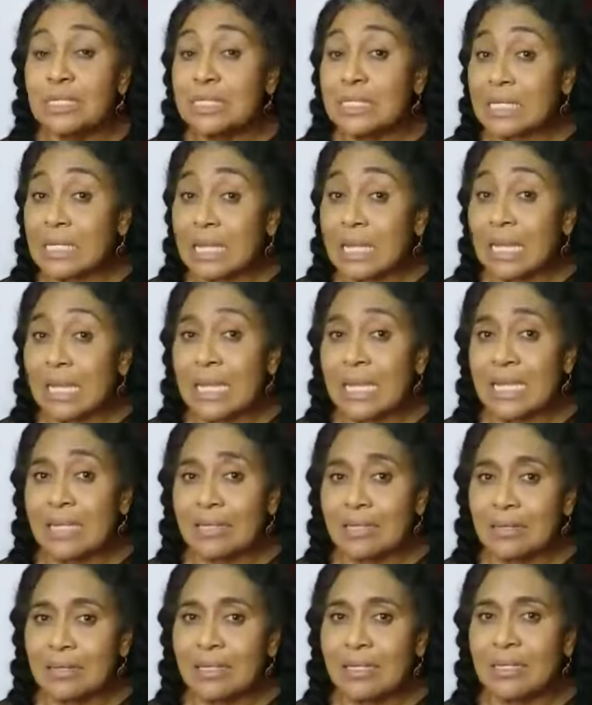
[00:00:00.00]
decay
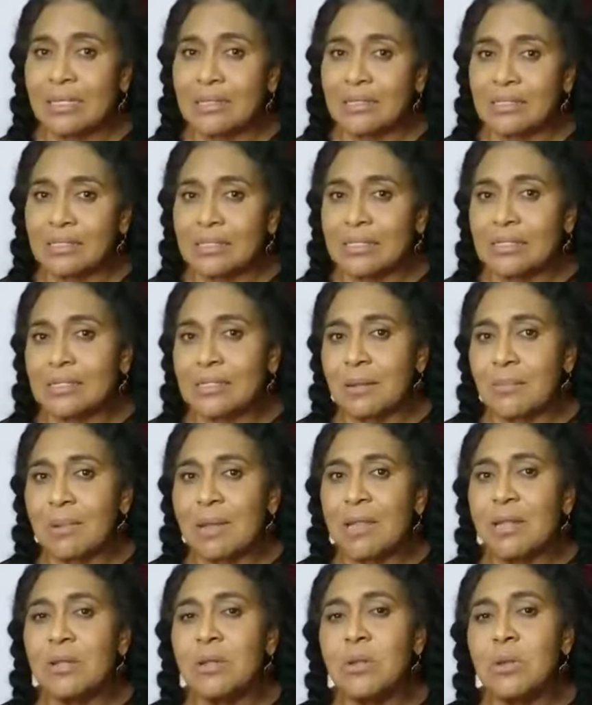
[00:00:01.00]
in the legal system
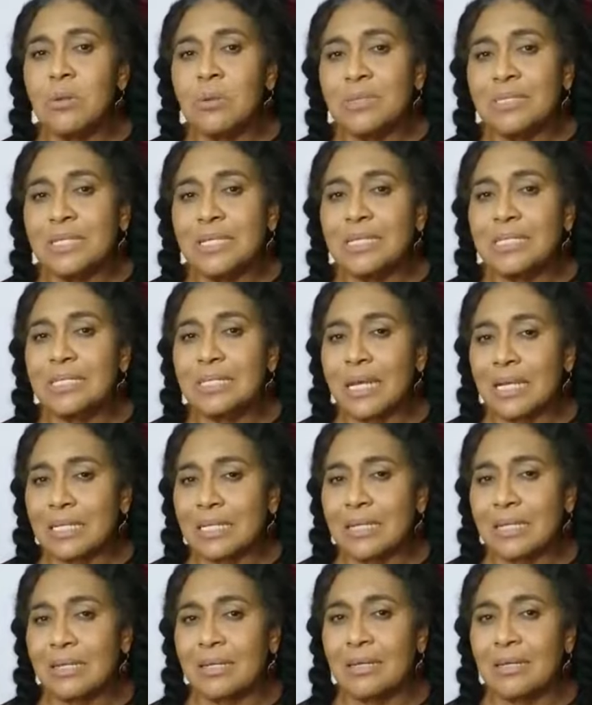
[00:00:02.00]
and knows
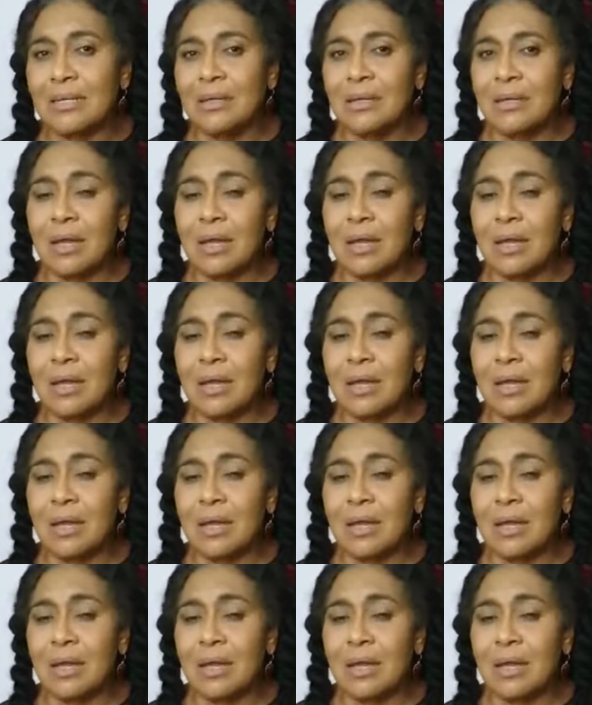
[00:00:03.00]
exactly